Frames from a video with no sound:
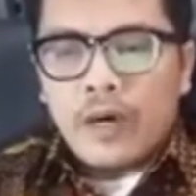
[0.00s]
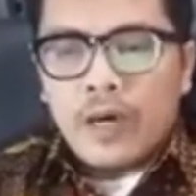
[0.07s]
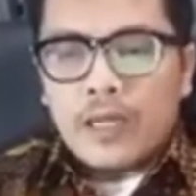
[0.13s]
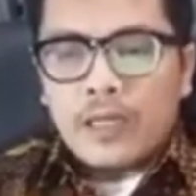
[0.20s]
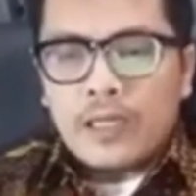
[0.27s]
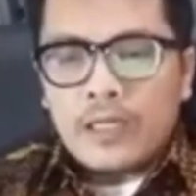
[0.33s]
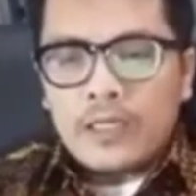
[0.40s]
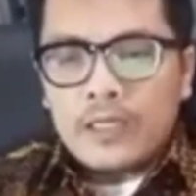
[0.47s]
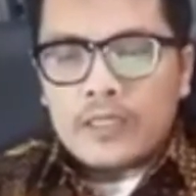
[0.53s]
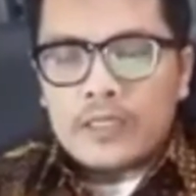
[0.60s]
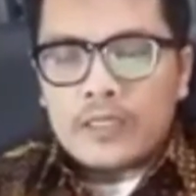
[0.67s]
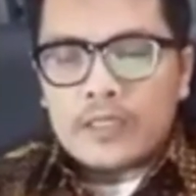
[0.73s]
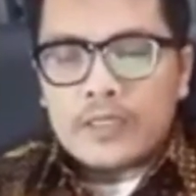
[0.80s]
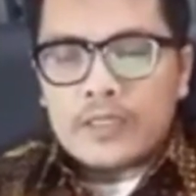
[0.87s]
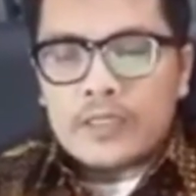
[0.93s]
Only
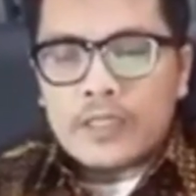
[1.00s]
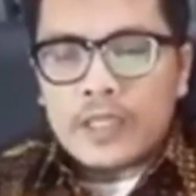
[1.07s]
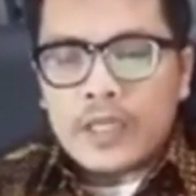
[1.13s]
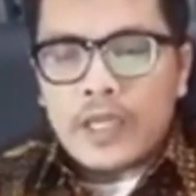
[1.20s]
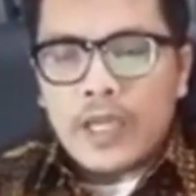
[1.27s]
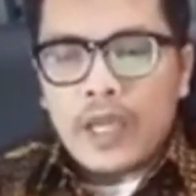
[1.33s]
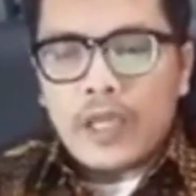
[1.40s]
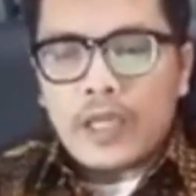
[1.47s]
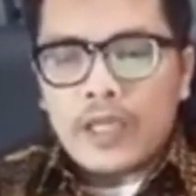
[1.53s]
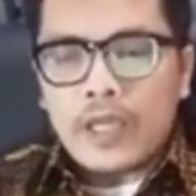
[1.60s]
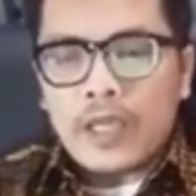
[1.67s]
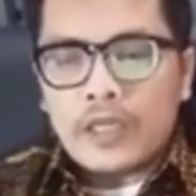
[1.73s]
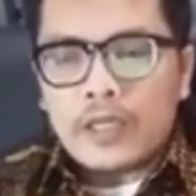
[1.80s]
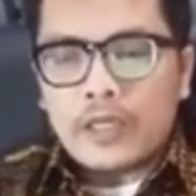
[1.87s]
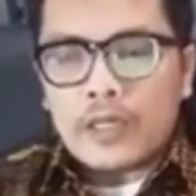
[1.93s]

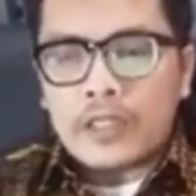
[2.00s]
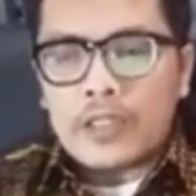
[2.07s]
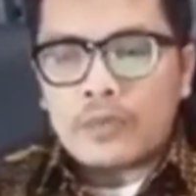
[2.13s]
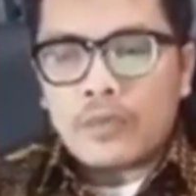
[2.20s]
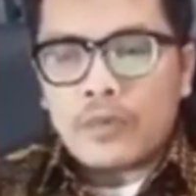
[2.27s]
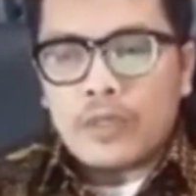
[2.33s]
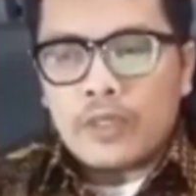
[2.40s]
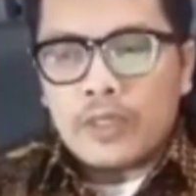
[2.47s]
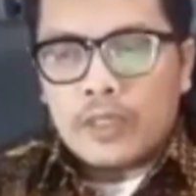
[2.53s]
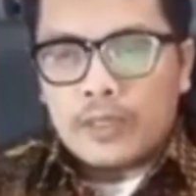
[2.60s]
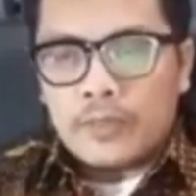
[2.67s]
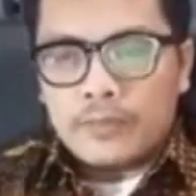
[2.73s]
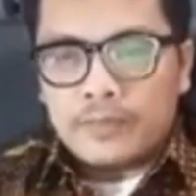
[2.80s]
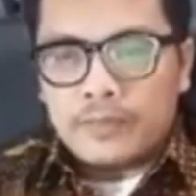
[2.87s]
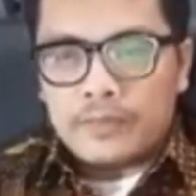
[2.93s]
388
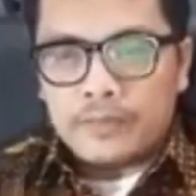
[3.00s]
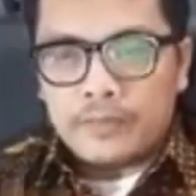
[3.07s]
respondents.